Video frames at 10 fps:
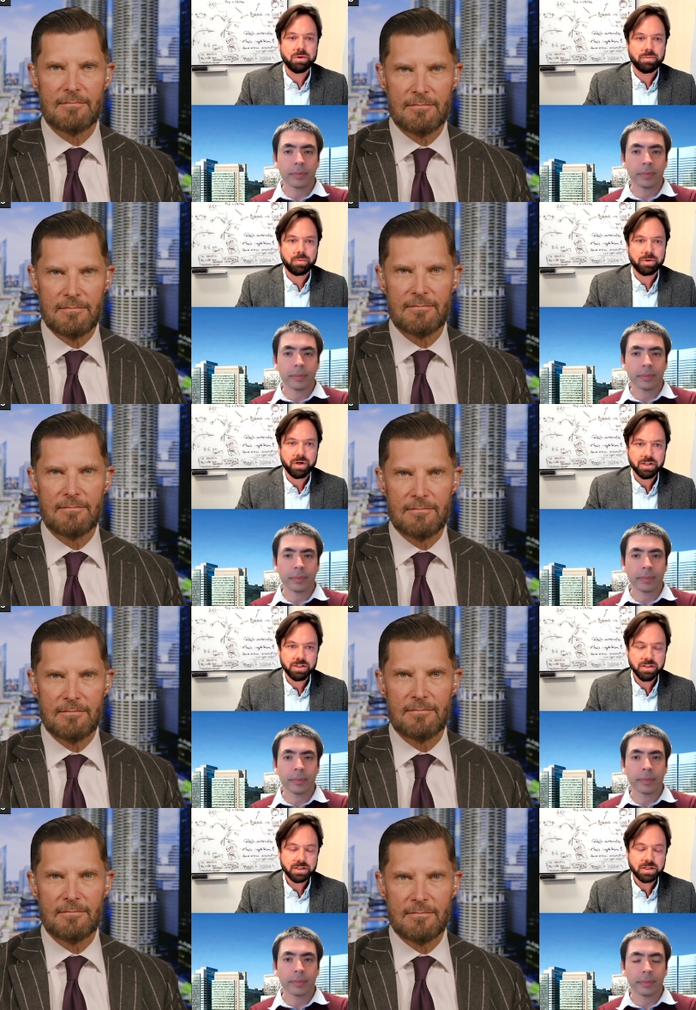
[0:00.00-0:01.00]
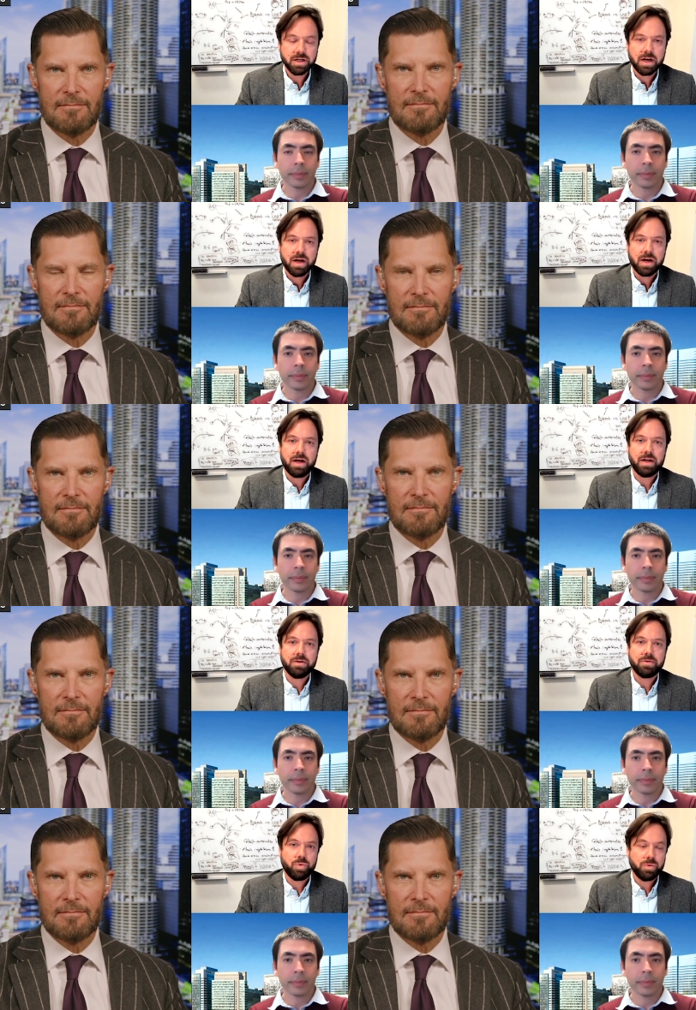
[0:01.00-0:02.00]
Speaker 1: populations.
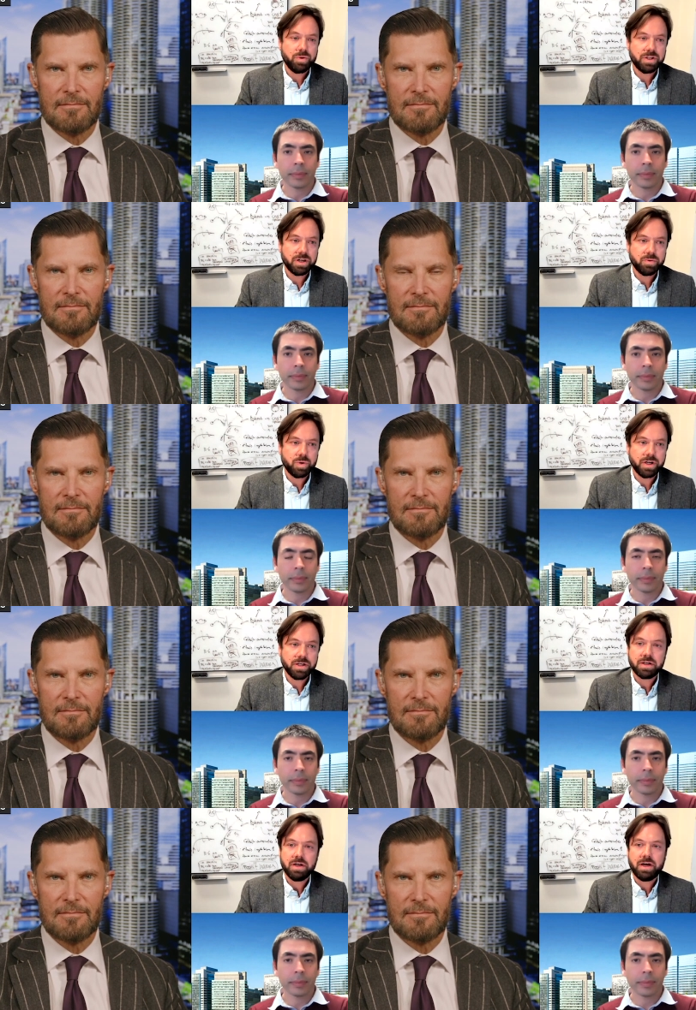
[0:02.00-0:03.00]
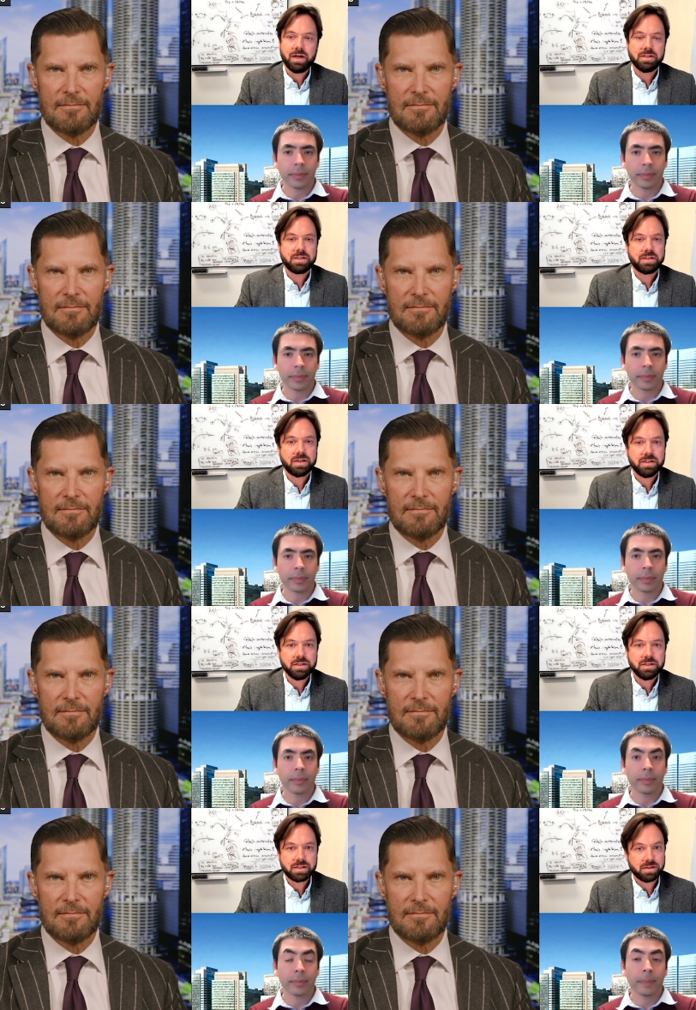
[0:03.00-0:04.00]
And when we then went and studied
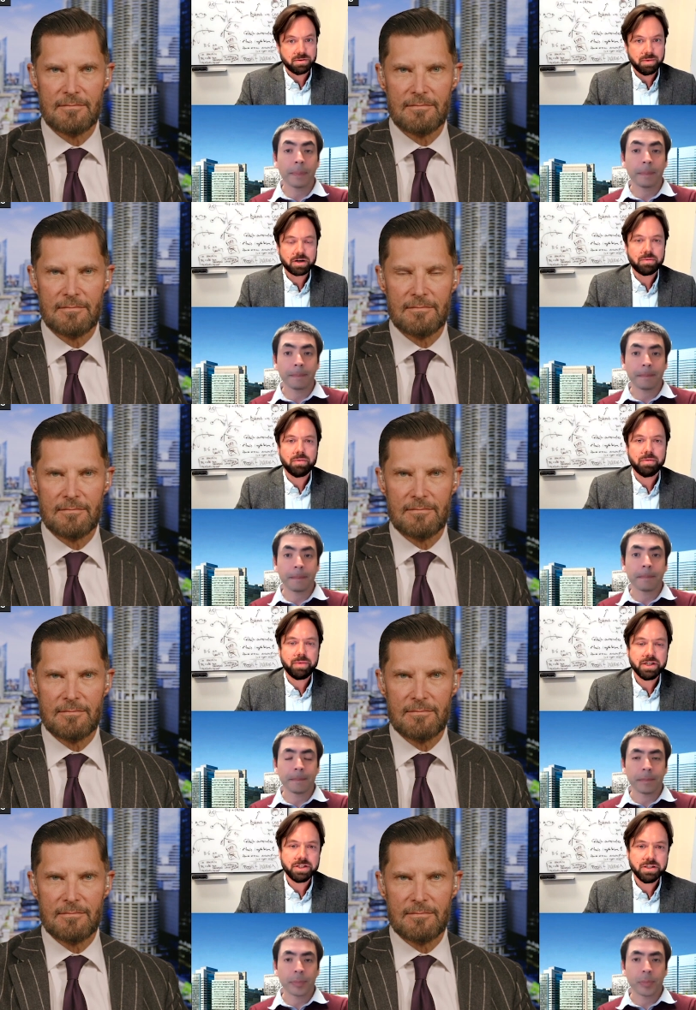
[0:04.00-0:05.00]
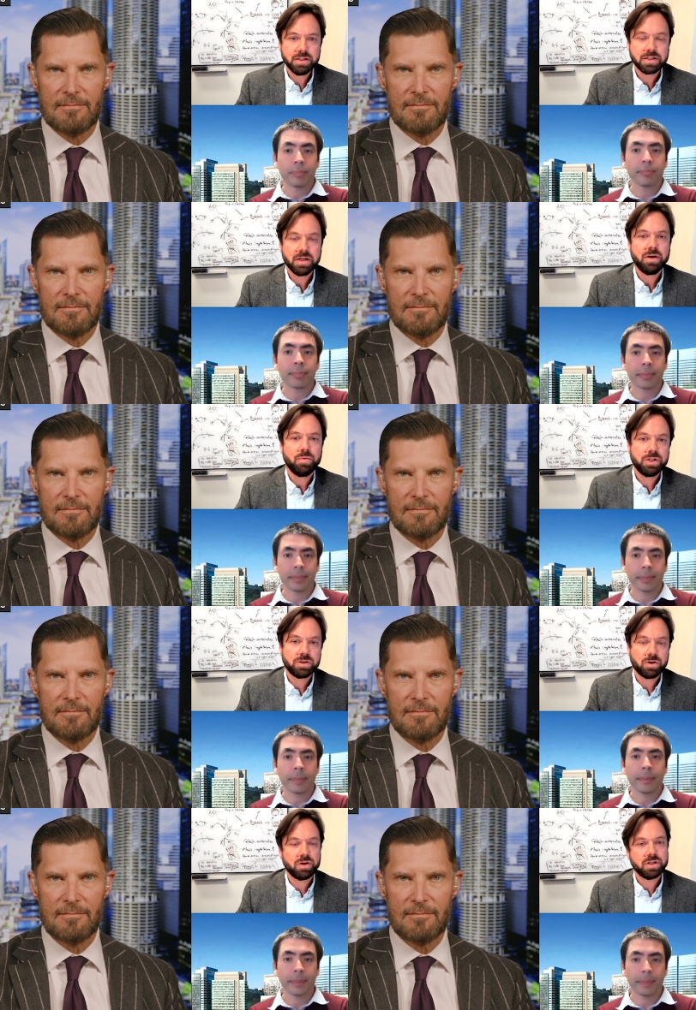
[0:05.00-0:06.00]
the microbiome in patients, we
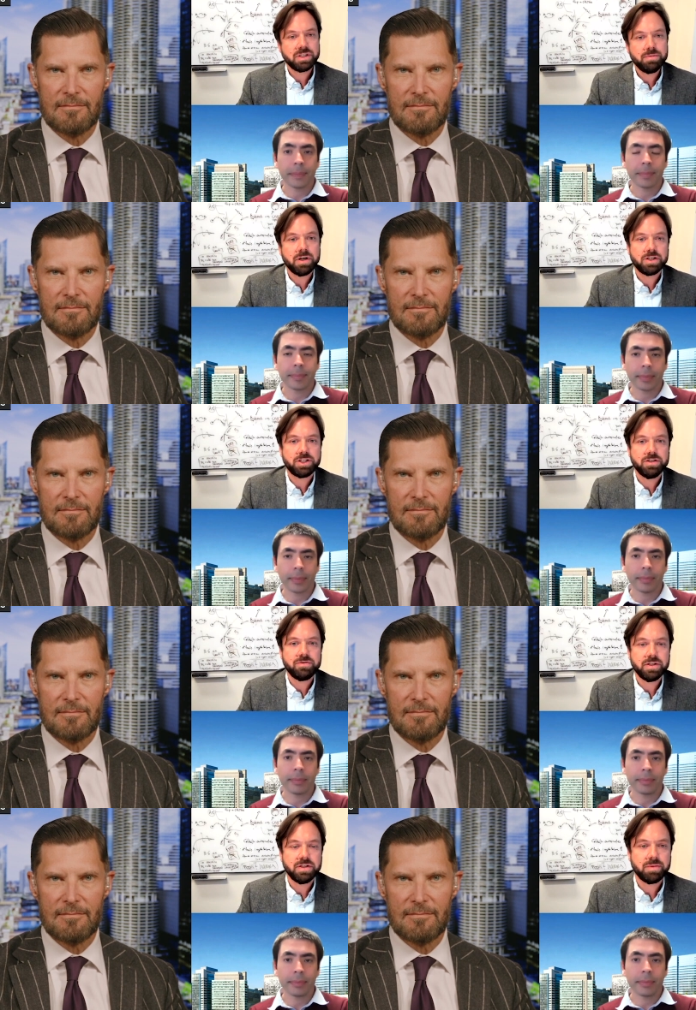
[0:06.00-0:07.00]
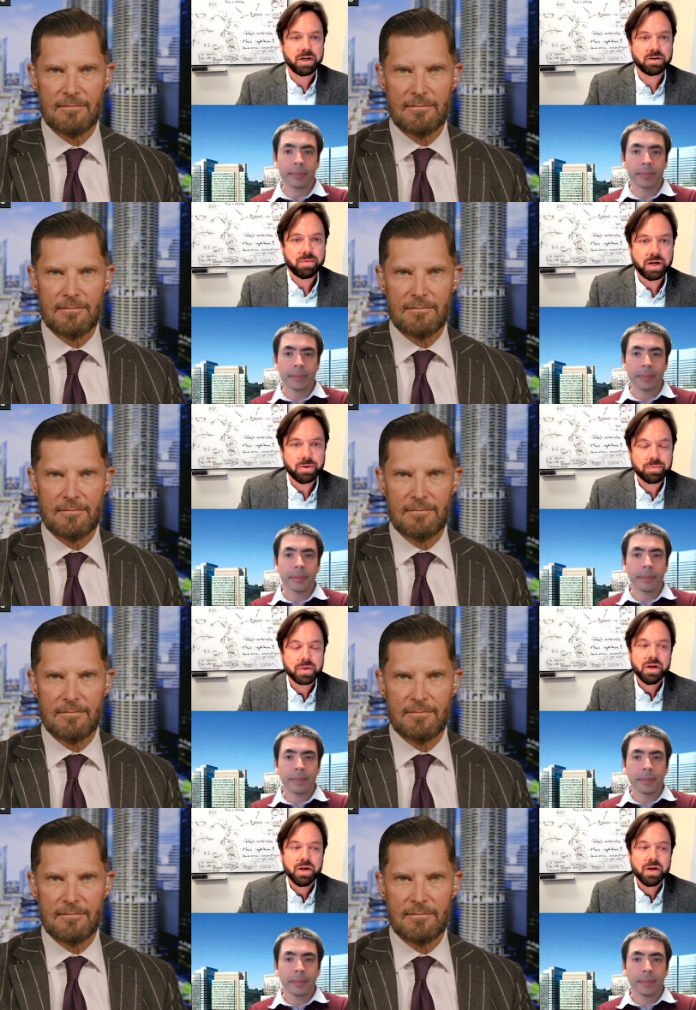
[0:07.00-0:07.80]
saw a similar shift in the microbiome.